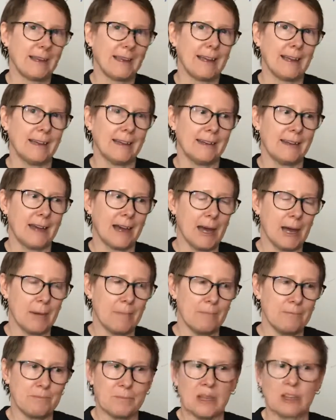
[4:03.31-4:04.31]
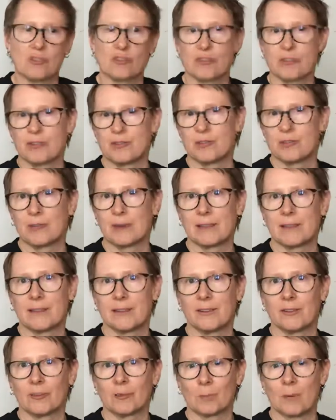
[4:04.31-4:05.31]
and make sure you're doing
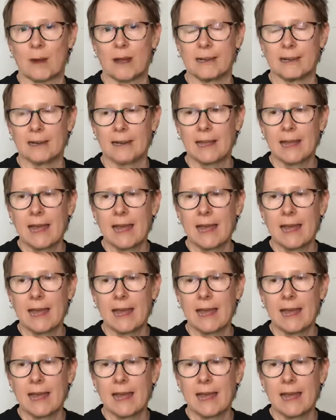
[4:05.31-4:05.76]
things right.